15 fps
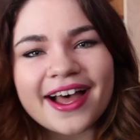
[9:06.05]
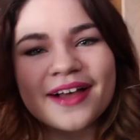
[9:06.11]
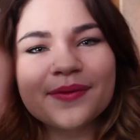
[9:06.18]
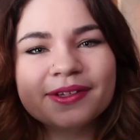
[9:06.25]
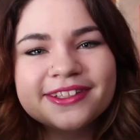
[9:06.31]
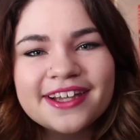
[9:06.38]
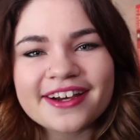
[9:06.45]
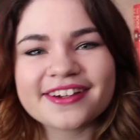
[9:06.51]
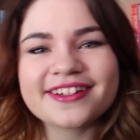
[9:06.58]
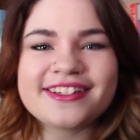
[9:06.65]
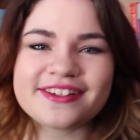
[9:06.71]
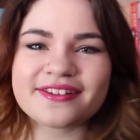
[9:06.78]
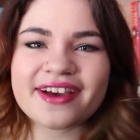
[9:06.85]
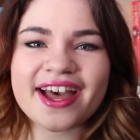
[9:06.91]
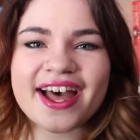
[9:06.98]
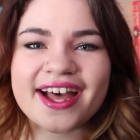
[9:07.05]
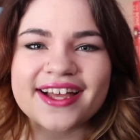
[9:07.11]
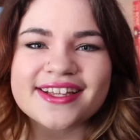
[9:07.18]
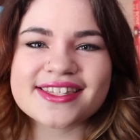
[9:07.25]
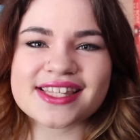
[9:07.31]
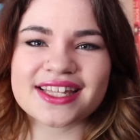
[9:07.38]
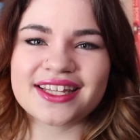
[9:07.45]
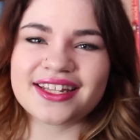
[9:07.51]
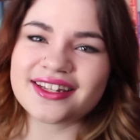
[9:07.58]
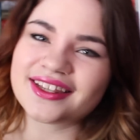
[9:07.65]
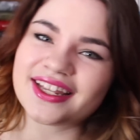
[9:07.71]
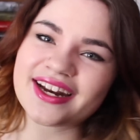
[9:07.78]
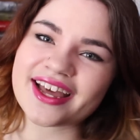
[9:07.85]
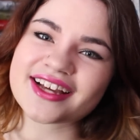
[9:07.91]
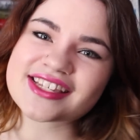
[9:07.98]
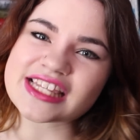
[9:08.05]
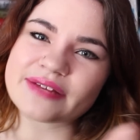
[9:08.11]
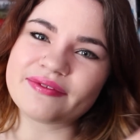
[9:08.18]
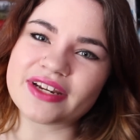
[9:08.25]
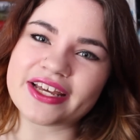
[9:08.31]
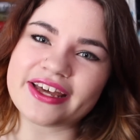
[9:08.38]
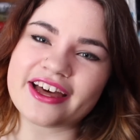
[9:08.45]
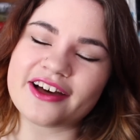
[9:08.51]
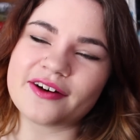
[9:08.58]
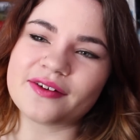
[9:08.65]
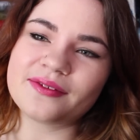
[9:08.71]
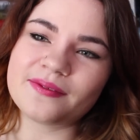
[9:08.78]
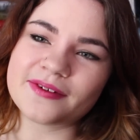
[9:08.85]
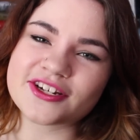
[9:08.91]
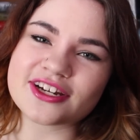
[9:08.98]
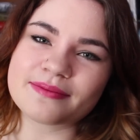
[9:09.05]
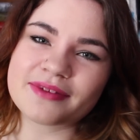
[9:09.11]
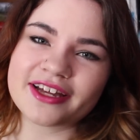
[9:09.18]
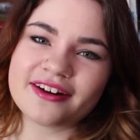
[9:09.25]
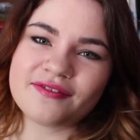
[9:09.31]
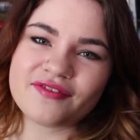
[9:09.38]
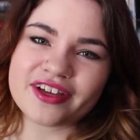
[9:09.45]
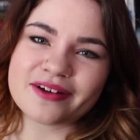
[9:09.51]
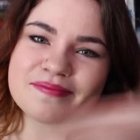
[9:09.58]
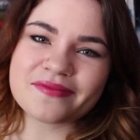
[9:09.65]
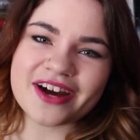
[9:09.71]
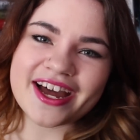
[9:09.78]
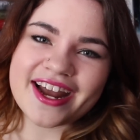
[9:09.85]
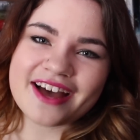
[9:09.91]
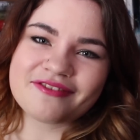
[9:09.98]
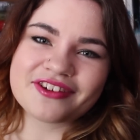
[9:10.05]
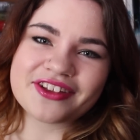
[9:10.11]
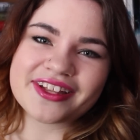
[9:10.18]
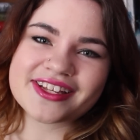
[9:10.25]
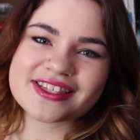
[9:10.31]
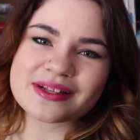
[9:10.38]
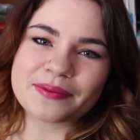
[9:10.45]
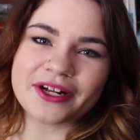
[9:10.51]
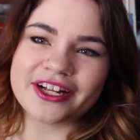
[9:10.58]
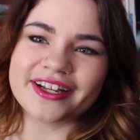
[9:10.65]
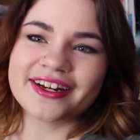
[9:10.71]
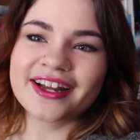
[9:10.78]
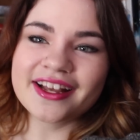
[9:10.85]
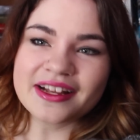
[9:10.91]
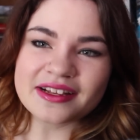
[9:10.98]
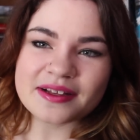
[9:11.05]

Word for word: I will talk to you guys in the next video, which I'm gonna film right after this one.